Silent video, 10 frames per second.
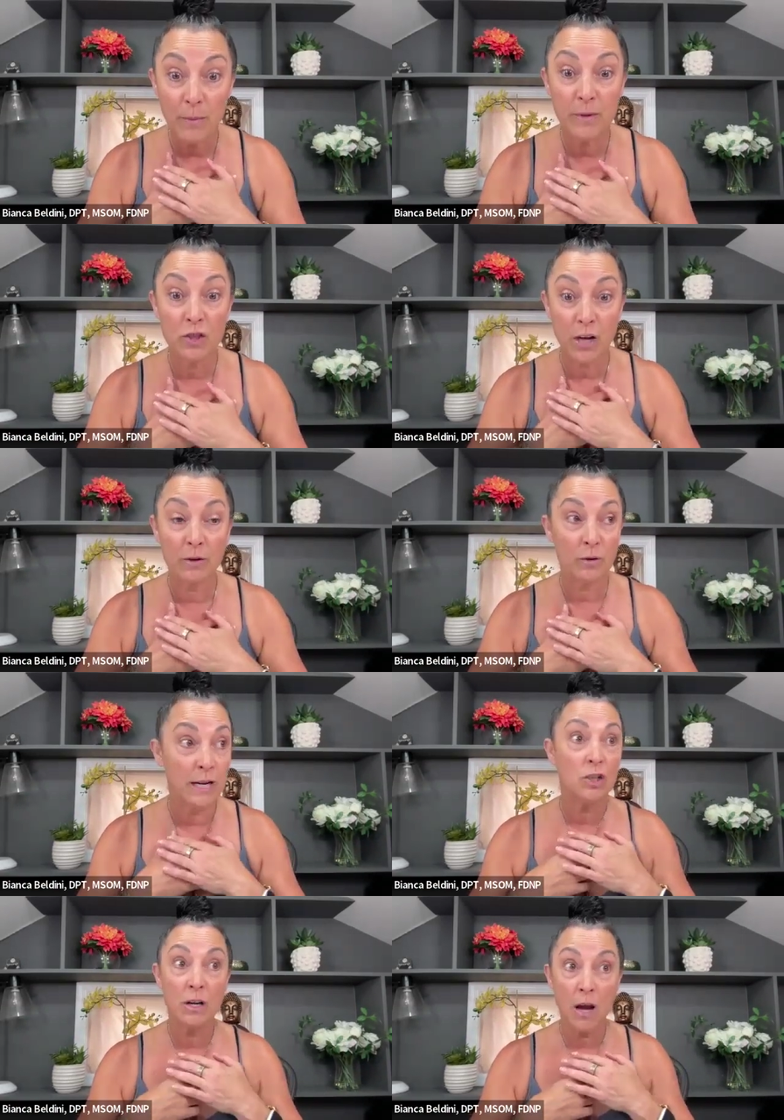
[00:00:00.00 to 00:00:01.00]
I'm from a
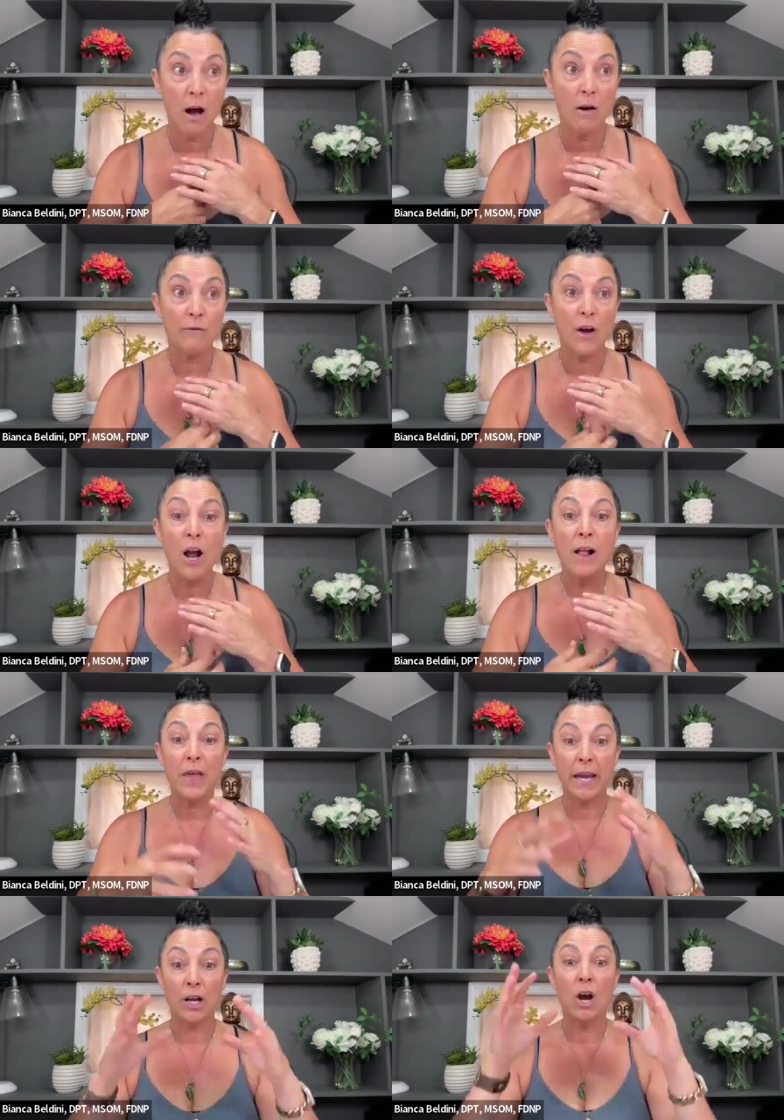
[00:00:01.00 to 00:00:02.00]
generation of
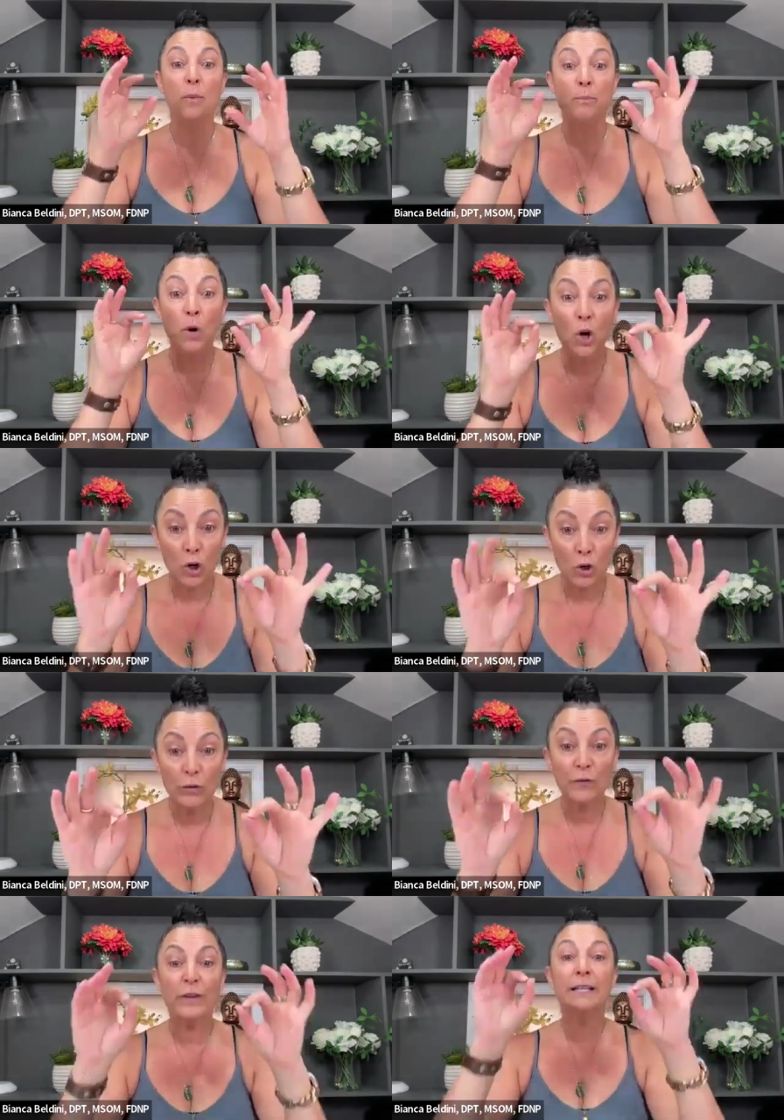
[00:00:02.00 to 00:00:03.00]
like
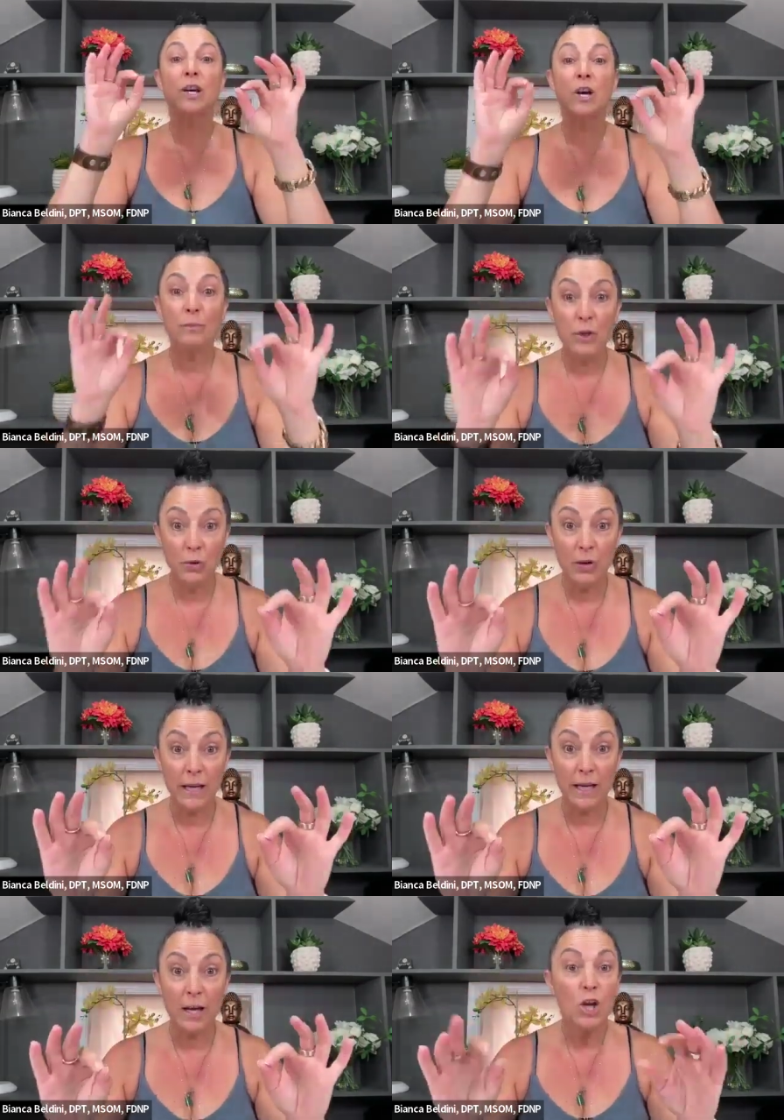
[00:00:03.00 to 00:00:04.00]
perfect
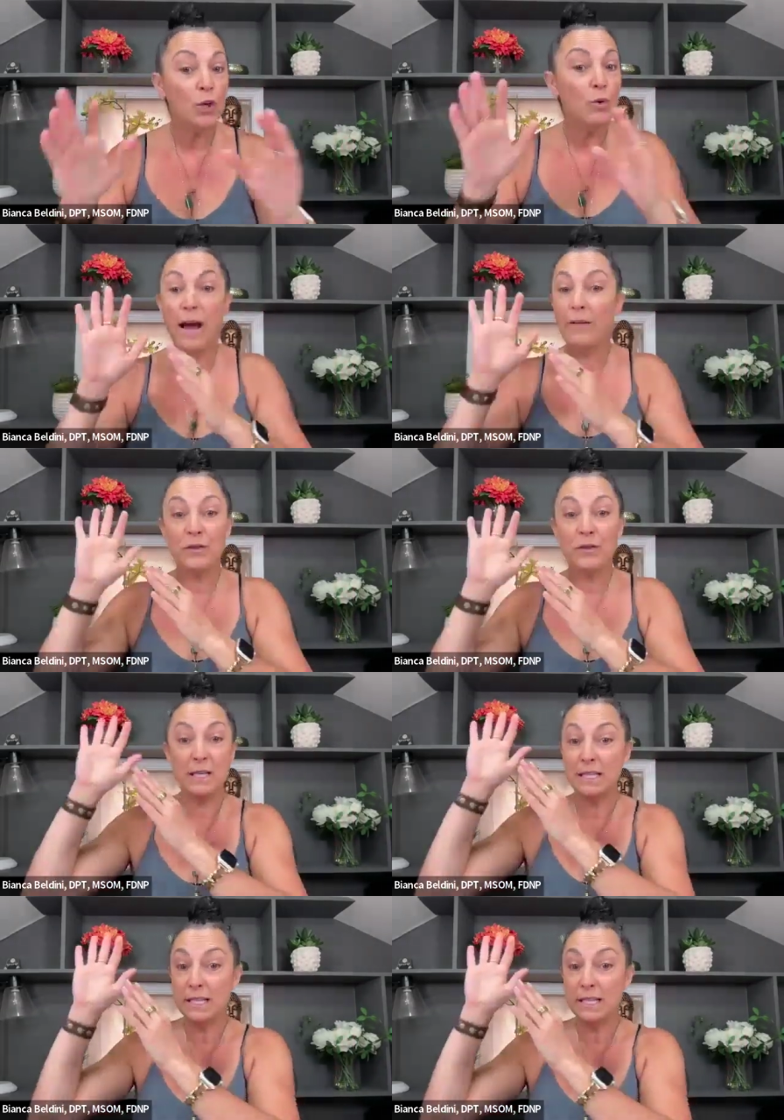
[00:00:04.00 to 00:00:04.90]
beauty. You have to be